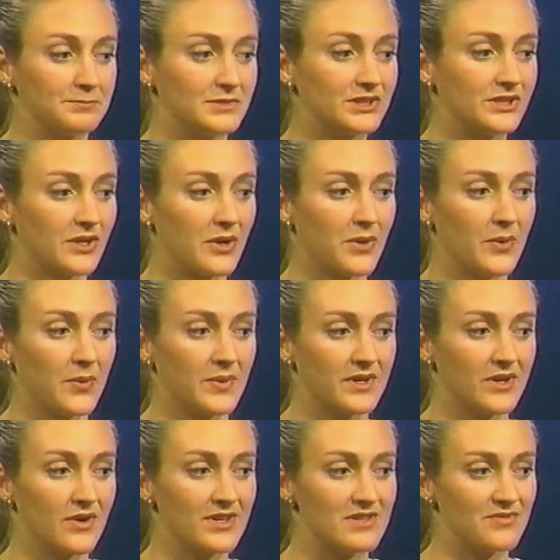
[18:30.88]
So, you
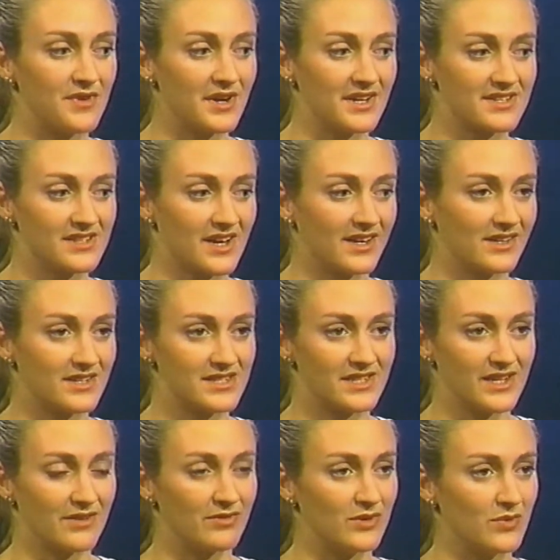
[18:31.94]
know, it's very exciting to see
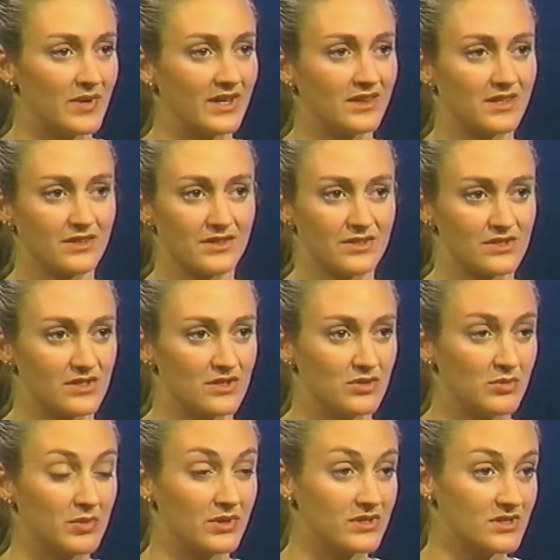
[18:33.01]
every week that there's a new
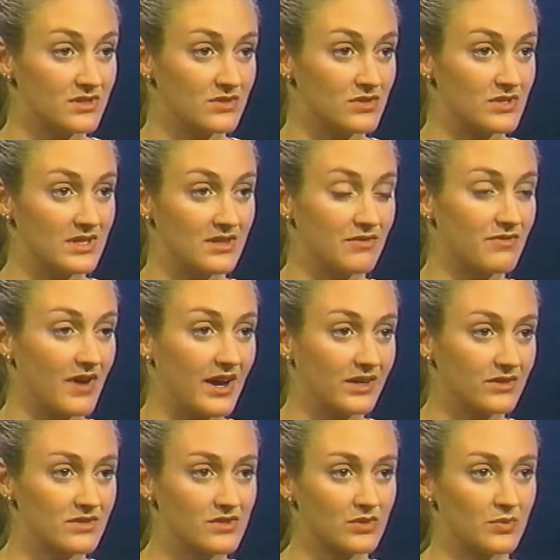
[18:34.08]
person who's in the
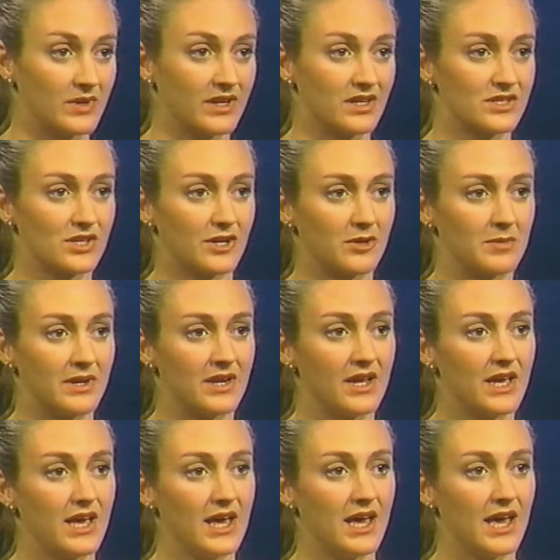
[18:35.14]
finals or winning a tournament.
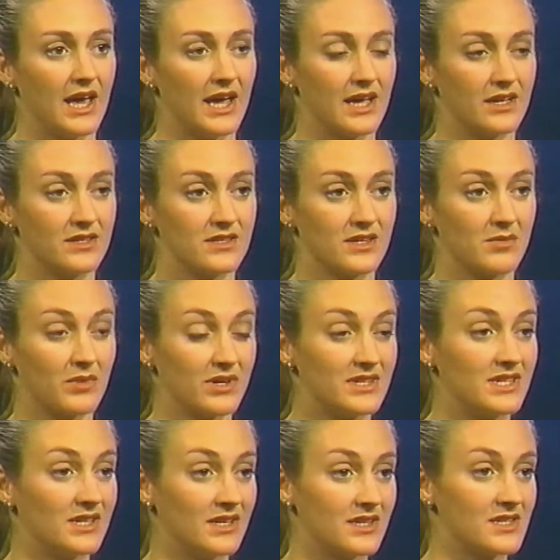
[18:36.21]
And
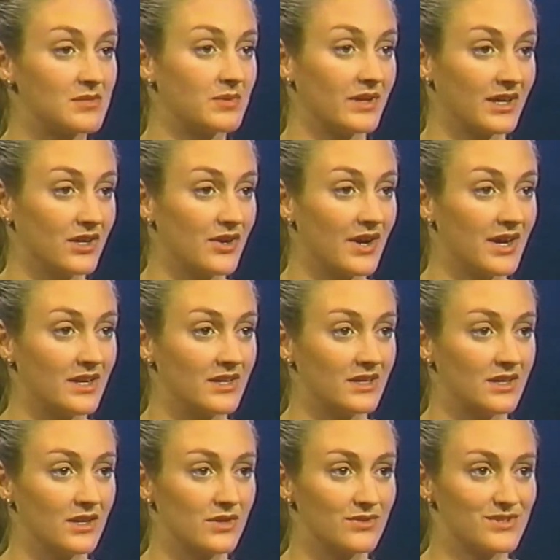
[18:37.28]
Martina is playing great, you
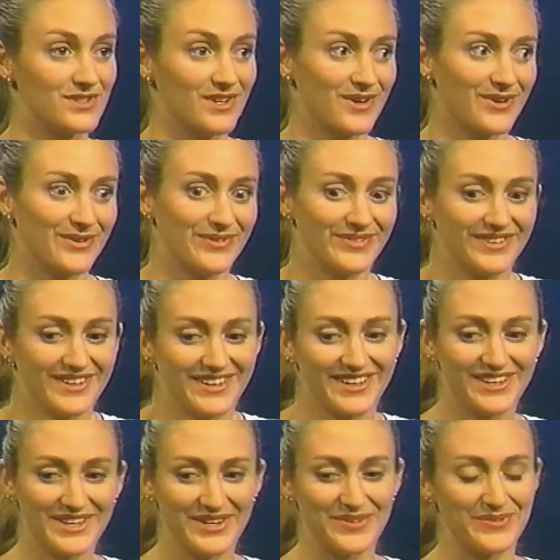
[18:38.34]
know, so
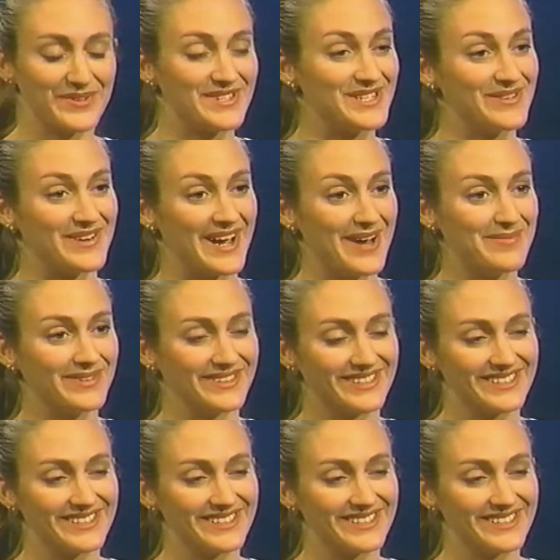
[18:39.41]
we'll see what happens.